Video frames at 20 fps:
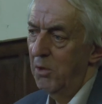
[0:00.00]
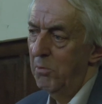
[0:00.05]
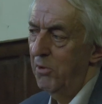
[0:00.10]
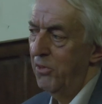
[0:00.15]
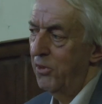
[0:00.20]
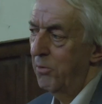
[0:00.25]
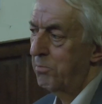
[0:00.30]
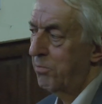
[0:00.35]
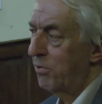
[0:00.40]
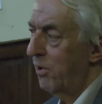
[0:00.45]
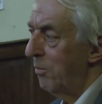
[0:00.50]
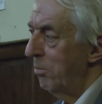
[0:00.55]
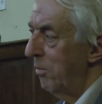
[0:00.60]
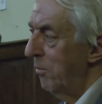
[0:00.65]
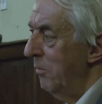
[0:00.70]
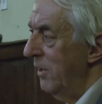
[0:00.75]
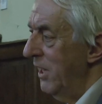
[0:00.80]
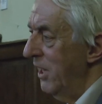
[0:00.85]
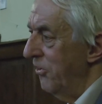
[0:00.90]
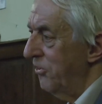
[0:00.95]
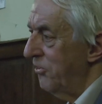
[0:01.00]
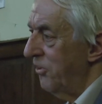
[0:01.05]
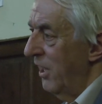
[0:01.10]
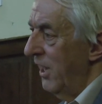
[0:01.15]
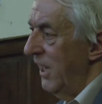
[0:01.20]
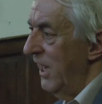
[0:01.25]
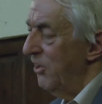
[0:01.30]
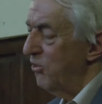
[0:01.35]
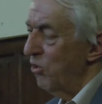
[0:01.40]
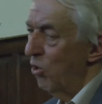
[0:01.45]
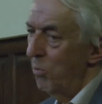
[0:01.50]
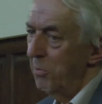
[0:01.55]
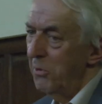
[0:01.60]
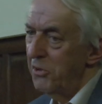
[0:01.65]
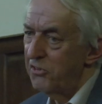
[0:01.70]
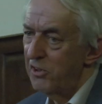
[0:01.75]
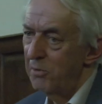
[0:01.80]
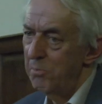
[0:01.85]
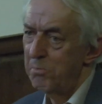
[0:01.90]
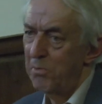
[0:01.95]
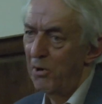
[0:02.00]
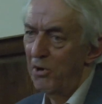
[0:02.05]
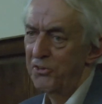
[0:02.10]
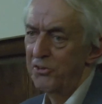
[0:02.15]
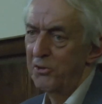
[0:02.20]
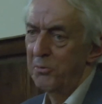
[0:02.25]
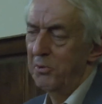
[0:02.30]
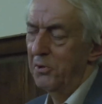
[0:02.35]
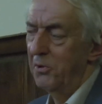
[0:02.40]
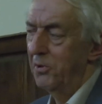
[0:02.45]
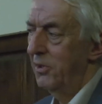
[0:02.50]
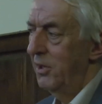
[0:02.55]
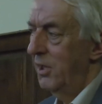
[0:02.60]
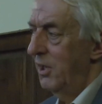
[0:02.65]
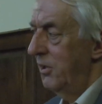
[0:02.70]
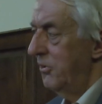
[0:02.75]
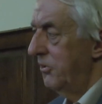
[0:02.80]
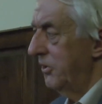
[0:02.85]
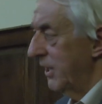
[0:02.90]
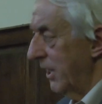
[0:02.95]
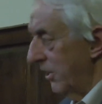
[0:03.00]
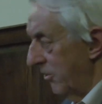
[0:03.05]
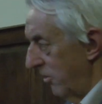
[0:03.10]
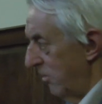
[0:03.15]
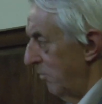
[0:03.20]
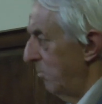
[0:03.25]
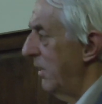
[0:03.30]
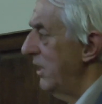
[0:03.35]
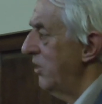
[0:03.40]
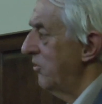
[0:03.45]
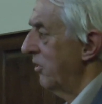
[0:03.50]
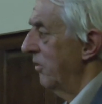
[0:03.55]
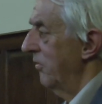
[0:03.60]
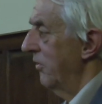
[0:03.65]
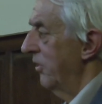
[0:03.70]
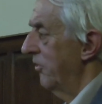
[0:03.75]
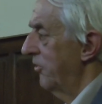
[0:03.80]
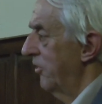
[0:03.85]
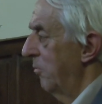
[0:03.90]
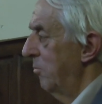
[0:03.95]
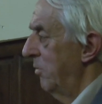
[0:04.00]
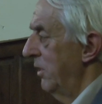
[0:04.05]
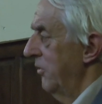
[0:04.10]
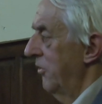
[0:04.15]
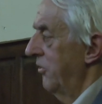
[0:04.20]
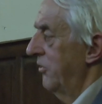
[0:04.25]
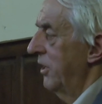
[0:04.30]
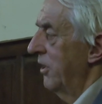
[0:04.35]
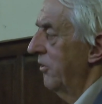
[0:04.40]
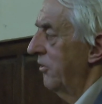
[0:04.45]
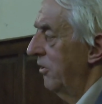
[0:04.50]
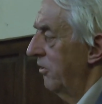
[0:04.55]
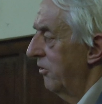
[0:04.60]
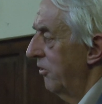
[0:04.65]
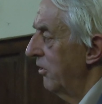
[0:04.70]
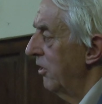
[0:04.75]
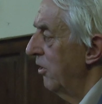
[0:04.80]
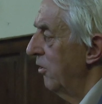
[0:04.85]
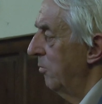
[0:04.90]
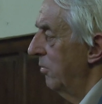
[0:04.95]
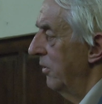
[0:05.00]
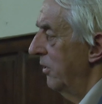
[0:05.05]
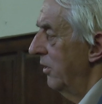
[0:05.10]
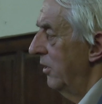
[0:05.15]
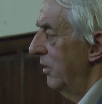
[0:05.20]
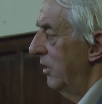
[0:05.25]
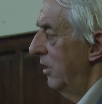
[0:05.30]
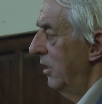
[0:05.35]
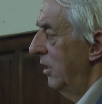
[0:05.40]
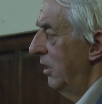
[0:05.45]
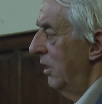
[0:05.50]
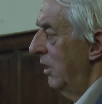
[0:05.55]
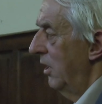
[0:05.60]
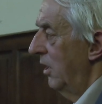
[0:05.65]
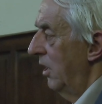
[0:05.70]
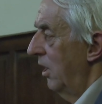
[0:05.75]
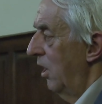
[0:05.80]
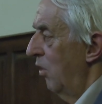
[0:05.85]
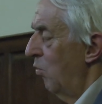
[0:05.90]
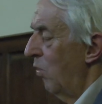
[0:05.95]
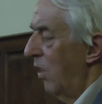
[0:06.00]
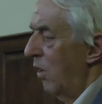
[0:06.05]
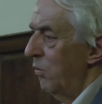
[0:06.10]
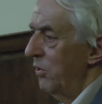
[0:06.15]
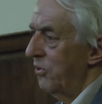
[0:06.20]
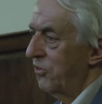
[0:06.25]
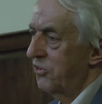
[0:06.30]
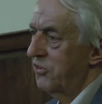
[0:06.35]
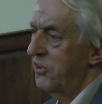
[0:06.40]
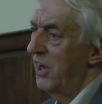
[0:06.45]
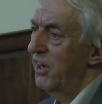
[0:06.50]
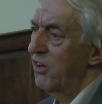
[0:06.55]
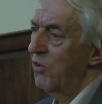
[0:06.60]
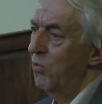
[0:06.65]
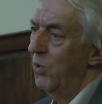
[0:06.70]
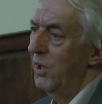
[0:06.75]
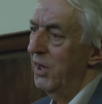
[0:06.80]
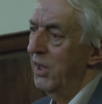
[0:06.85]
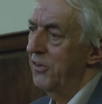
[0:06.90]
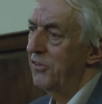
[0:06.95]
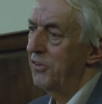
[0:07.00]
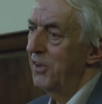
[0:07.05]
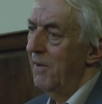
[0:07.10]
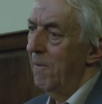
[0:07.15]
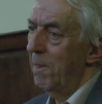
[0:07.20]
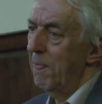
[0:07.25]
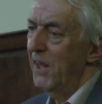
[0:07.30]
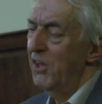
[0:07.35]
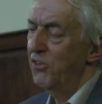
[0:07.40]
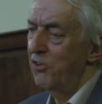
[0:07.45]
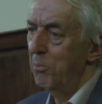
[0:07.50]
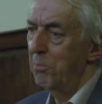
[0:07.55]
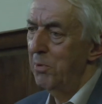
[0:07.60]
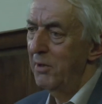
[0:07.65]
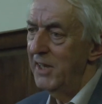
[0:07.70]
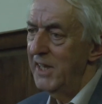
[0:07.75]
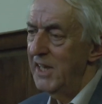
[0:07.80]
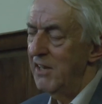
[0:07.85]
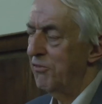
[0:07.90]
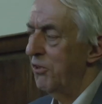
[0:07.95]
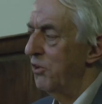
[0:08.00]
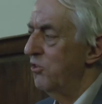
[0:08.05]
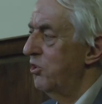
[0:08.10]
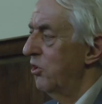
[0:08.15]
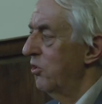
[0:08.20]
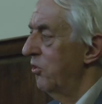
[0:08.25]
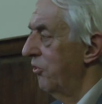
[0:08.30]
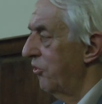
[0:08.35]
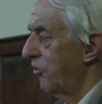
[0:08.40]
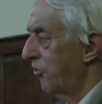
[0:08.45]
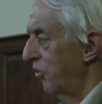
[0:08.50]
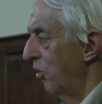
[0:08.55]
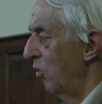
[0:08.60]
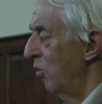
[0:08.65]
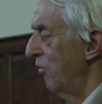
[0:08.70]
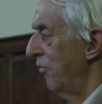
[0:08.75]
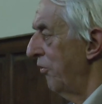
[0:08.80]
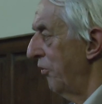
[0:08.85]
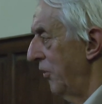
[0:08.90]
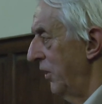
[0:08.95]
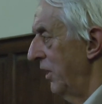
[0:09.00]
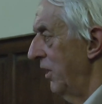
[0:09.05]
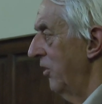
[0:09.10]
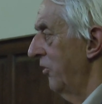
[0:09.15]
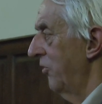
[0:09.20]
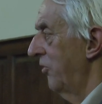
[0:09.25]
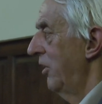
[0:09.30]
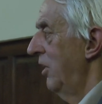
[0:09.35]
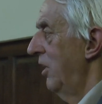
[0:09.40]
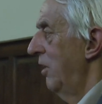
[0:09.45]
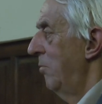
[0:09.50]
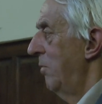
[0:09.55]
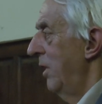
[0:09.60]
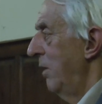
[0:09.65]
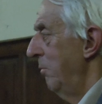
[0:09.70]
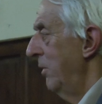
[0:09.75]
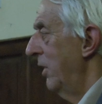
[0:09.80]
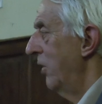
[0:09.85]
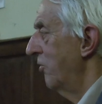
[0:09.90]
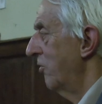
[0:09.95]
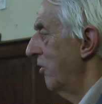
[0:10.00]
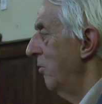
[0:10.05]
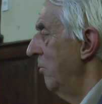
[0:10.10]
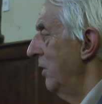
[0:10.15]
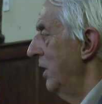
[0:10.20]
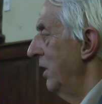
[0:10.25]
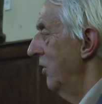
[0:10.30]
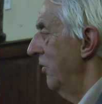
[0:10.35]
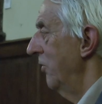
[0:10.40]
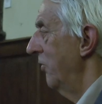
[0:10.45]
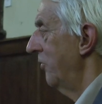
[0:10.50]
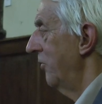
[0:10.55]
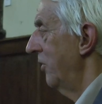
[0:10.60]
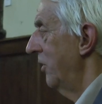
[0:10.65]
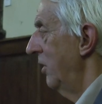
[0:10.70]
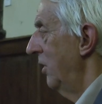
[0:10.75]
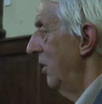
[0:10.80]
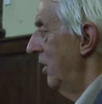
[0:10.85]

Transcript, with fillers: But the problem is it's almost impossible to get a debate on this, to bring this out into the open. And what we're stuck with is a belief that you can solve things by military means,